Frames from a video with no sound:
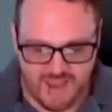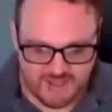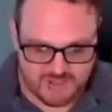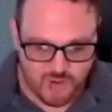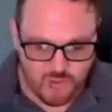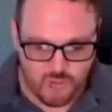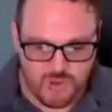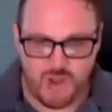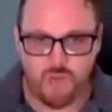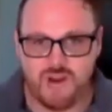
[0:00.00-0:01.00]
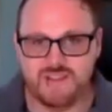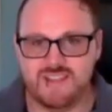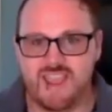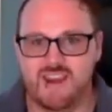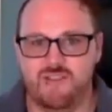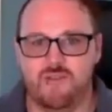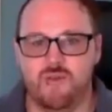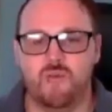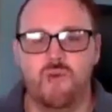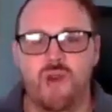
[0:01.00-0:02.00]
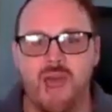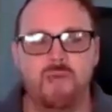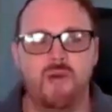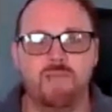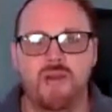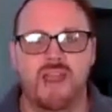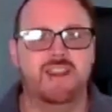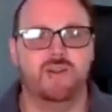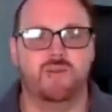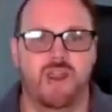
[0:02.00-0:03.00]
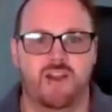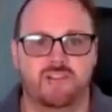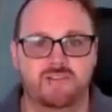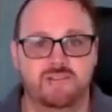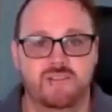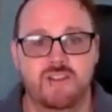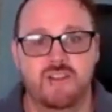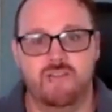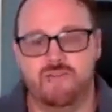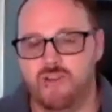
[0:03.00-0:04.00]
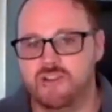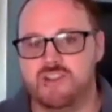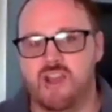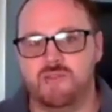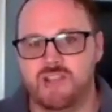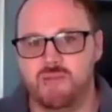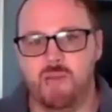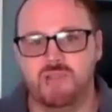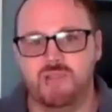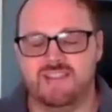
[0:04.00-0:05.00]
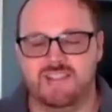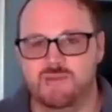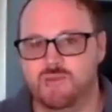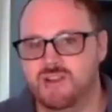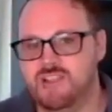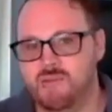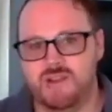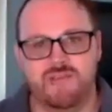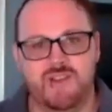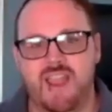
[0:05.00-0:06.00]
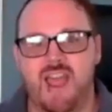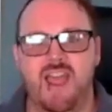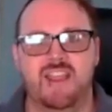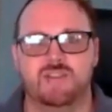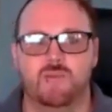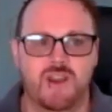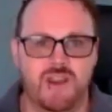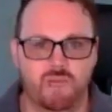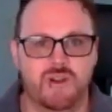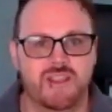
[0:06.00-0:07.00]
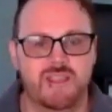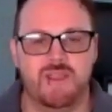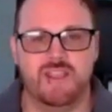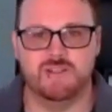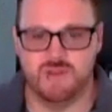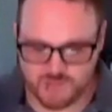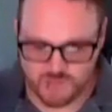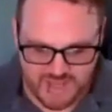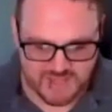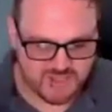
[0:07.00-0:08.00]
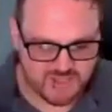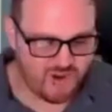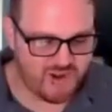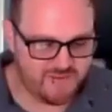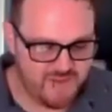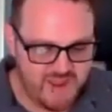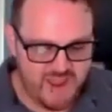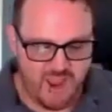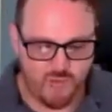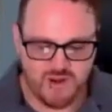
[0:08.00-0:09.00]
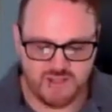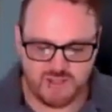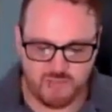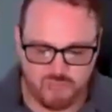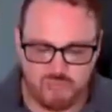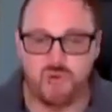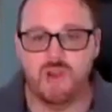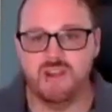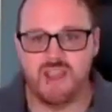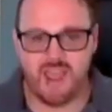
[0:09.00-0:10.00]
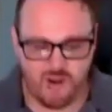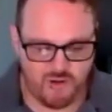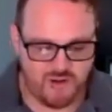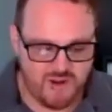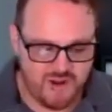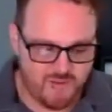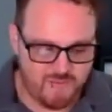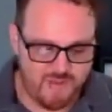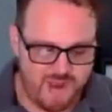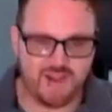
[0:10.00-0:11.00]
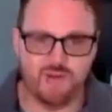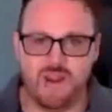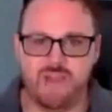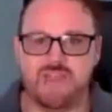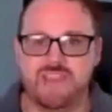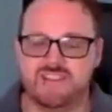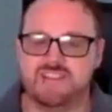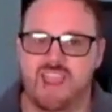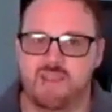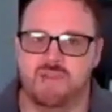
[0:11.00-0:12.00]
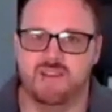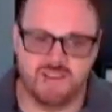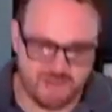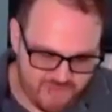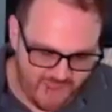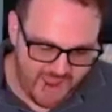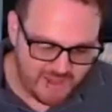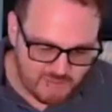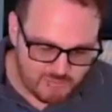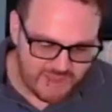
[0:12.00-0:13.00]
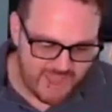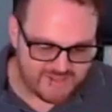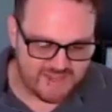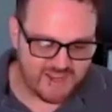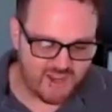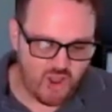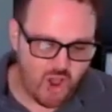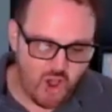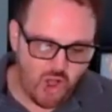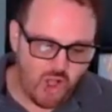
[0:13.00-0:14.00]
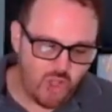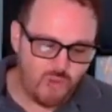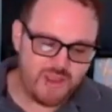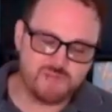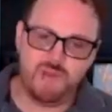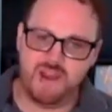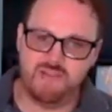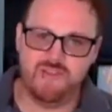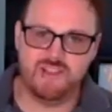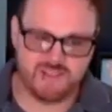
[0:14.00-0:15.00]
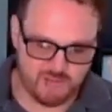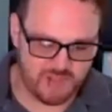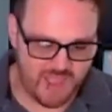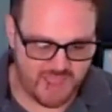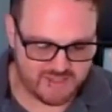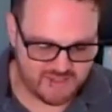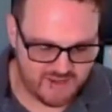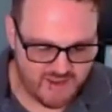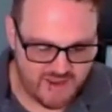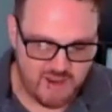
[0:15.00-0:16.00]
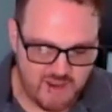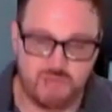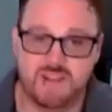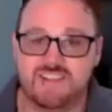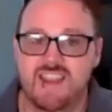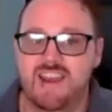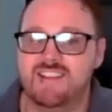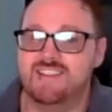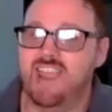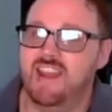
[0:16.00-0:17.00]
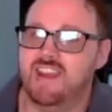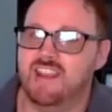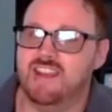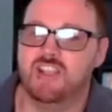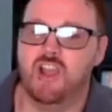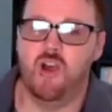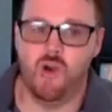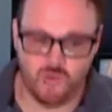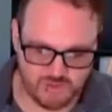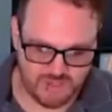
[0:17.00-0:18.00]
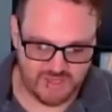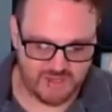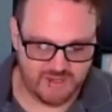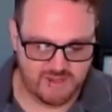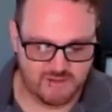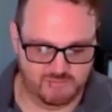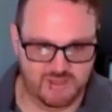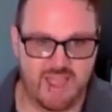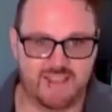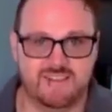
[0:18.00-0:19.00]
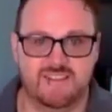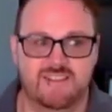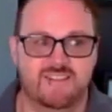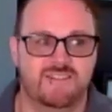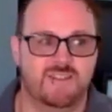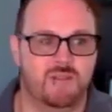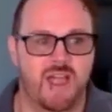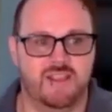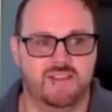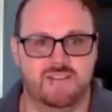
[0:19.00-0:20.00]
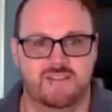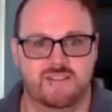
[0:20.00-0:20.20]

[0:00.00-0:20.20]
And so what I want us to kind of wrap our mind around, first off, when we talk about blessings, we're going to talk about different kinds and what it really means. But as we get started, I want us to put our mind around this statement. Divine blessing always benefits the blessed, but is not intended to only bless the blessed.